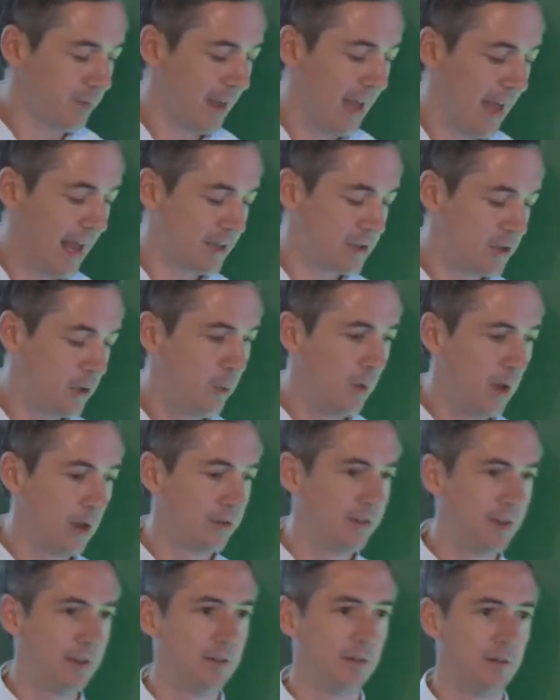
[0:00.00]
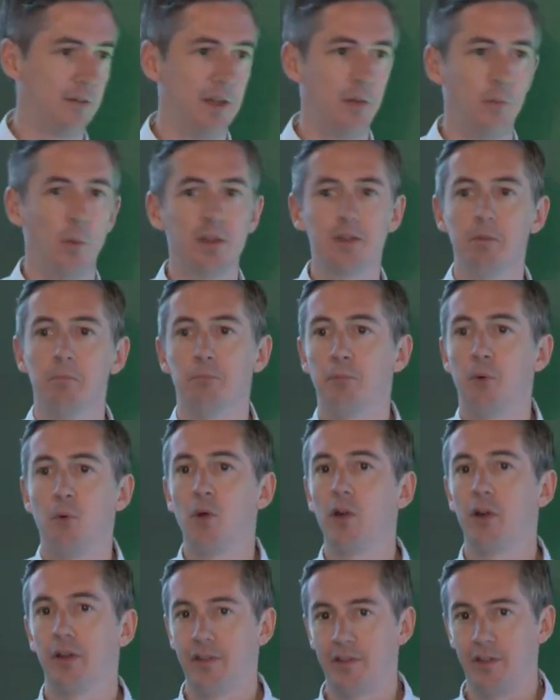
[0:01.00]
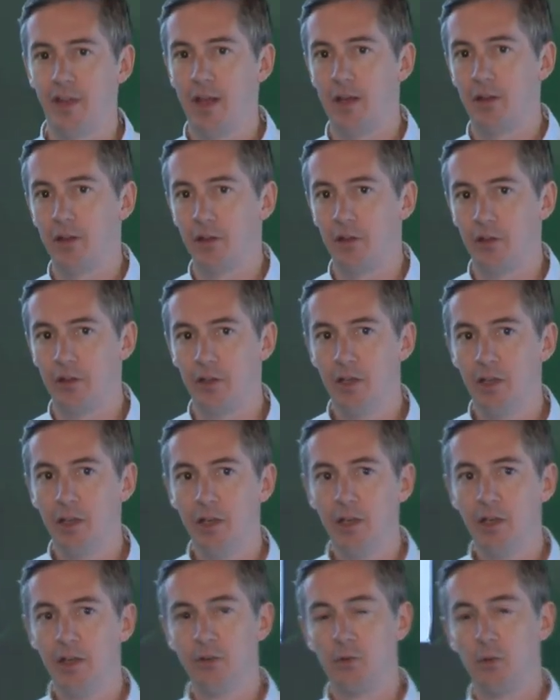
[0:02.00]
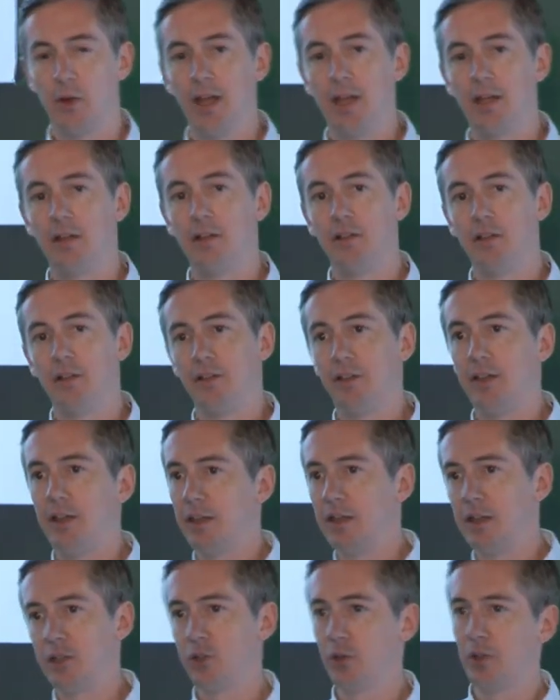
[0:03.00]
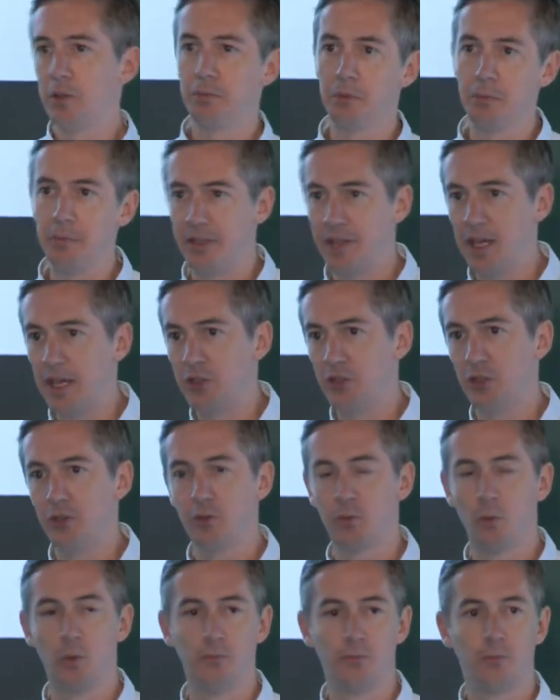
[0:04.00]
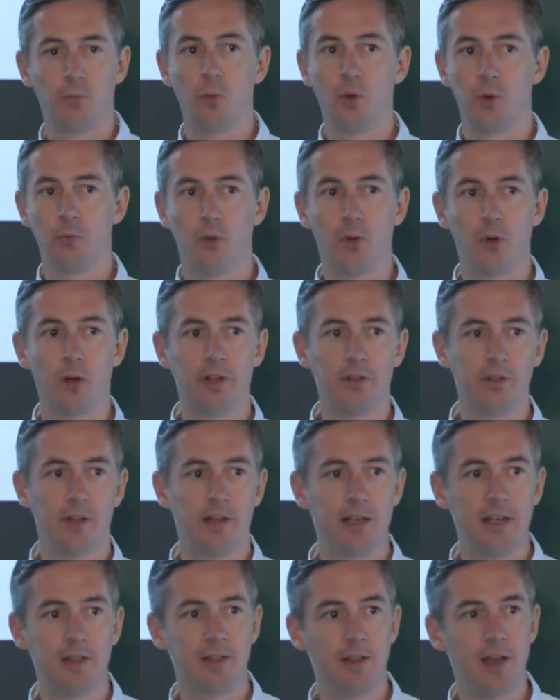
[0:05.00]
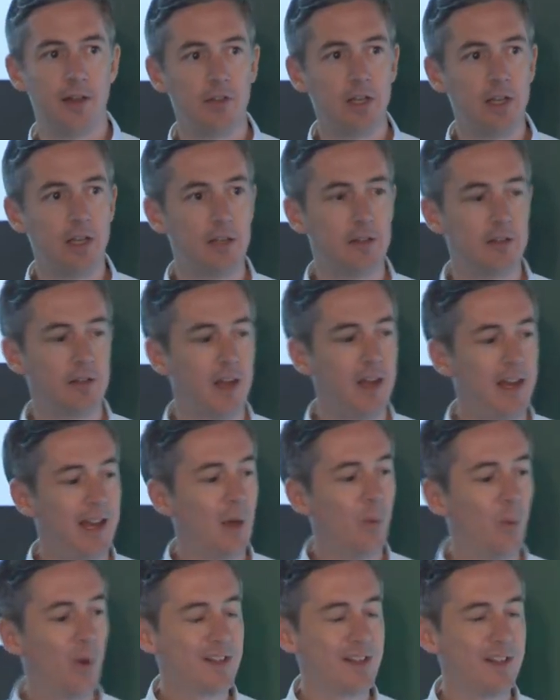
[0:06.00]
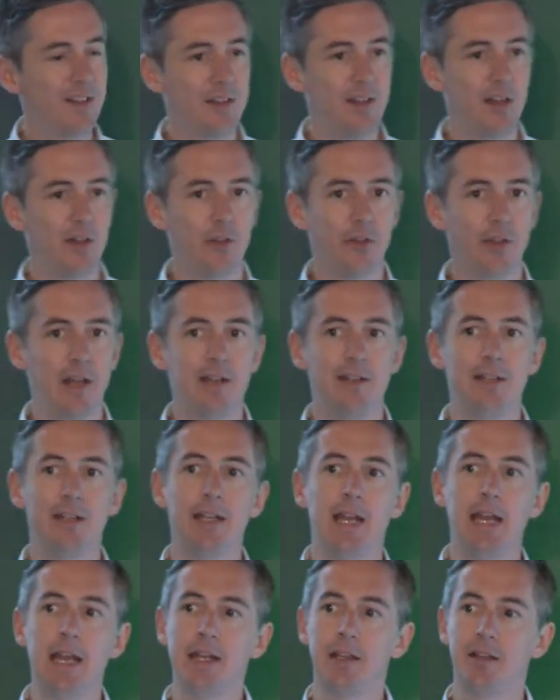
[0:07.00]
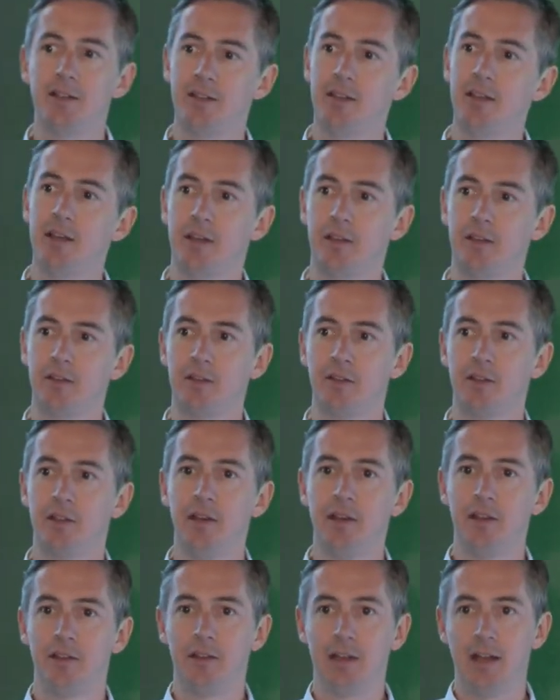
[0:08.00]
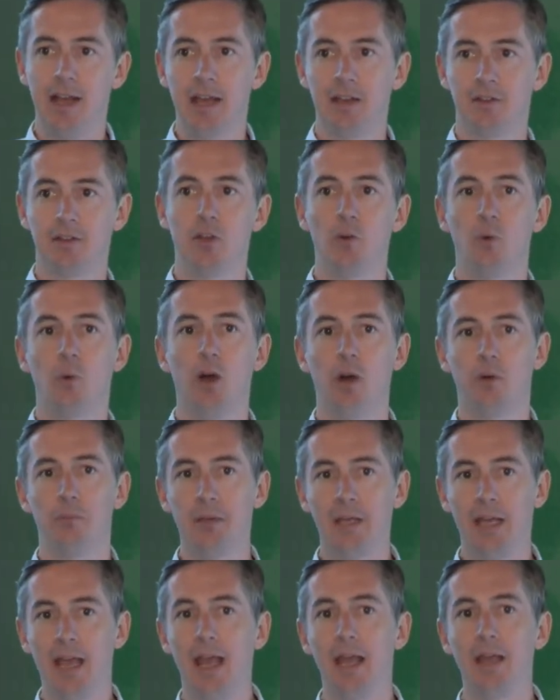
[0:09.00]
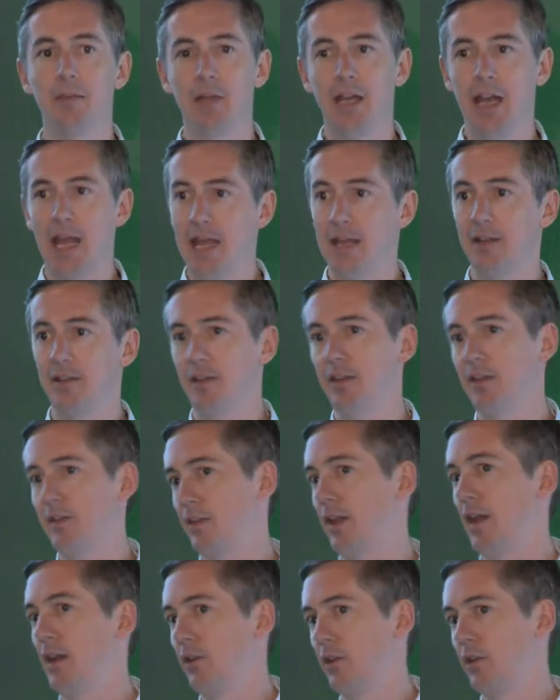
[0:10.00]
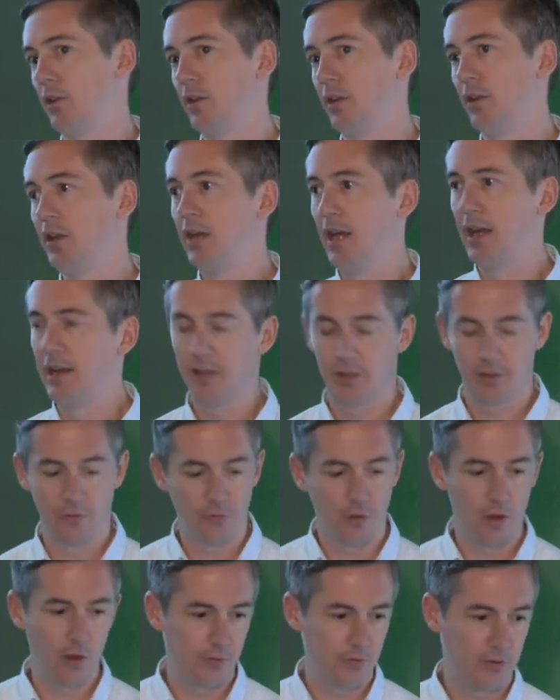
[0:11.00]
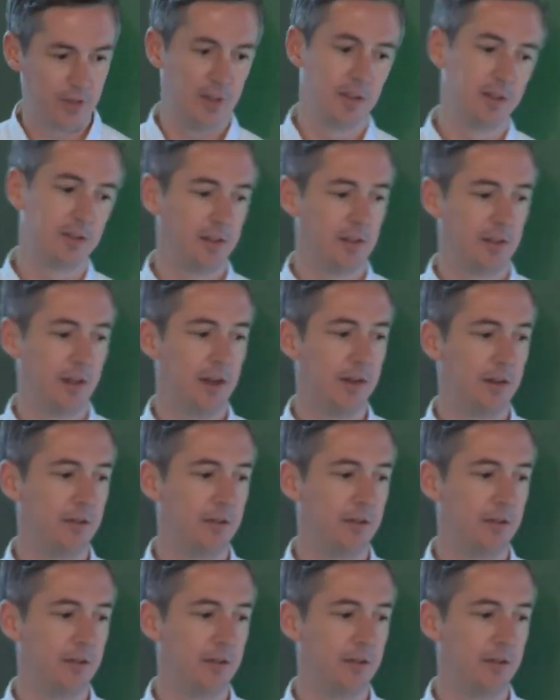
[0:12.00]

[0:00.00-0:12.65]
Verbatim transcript: SQL didn't, it wasn't born a standard, right? The initial implementations were, were born in the late 70s. It wasn't until 1986 that SQL became an ANSI standard and it's evolved since then.